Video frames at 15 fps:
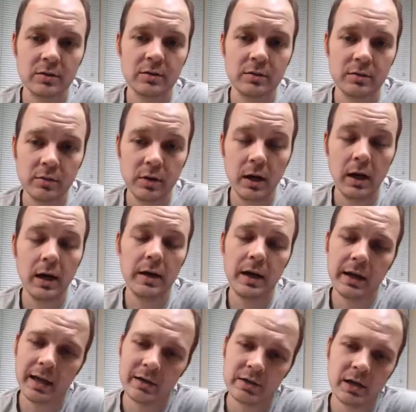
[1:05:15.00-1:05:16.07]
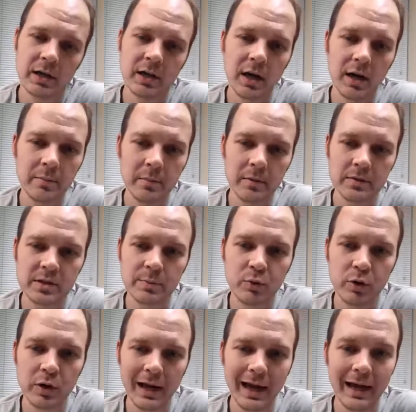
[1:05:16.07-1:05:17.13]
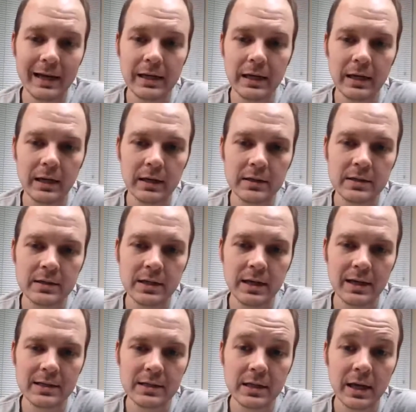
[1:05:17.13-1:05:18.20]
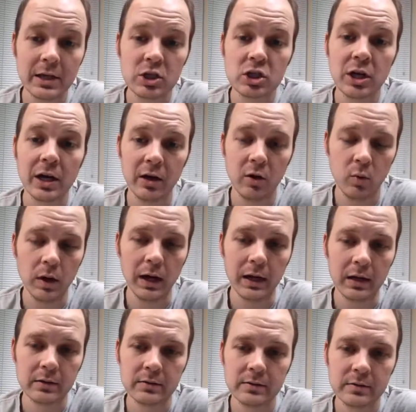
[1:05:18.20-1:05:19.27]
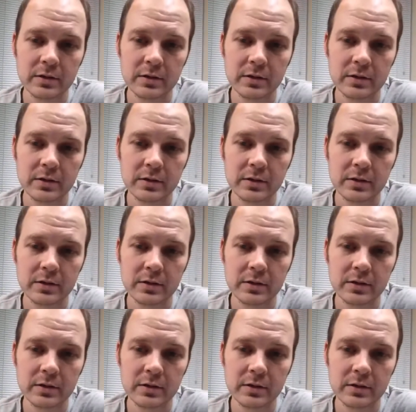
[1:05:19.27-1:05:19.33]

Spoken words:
Not cashly.com, support at cach.ly. So